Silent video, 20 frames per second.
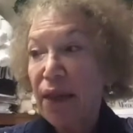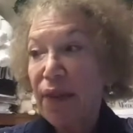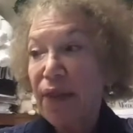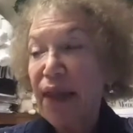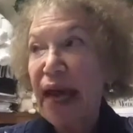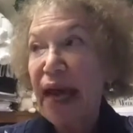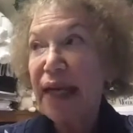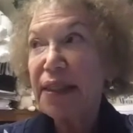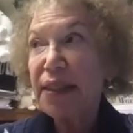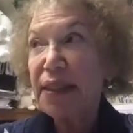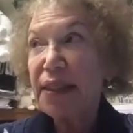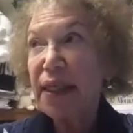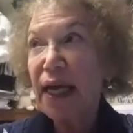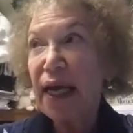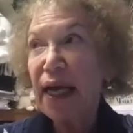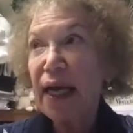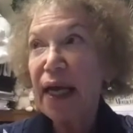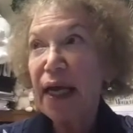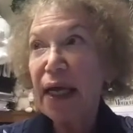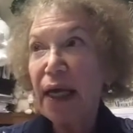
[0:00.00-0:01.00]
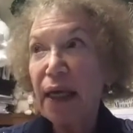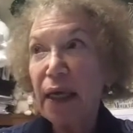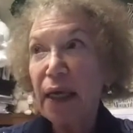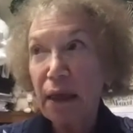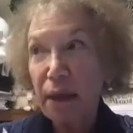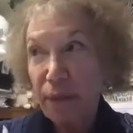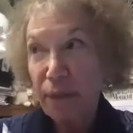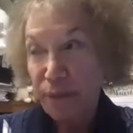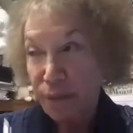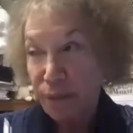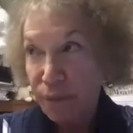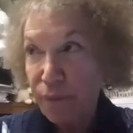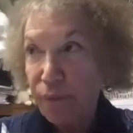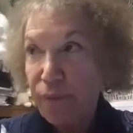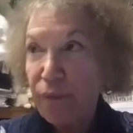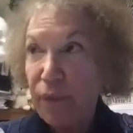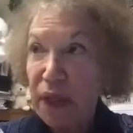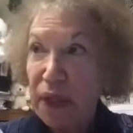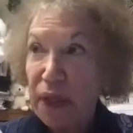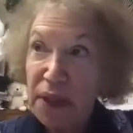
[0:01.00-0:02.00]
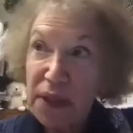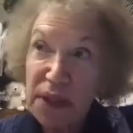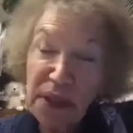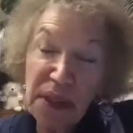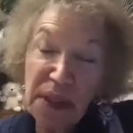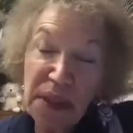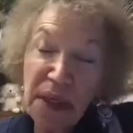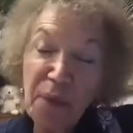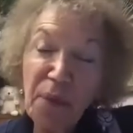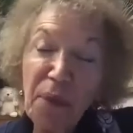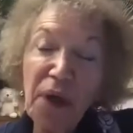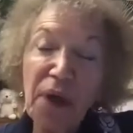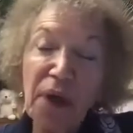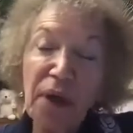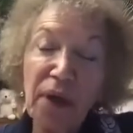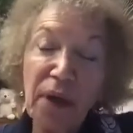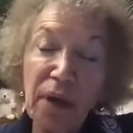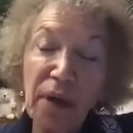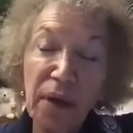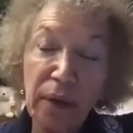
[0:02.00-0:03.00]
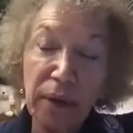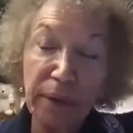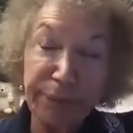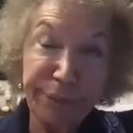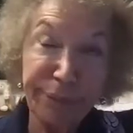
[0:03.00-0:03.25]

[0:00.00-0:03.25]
That's a similar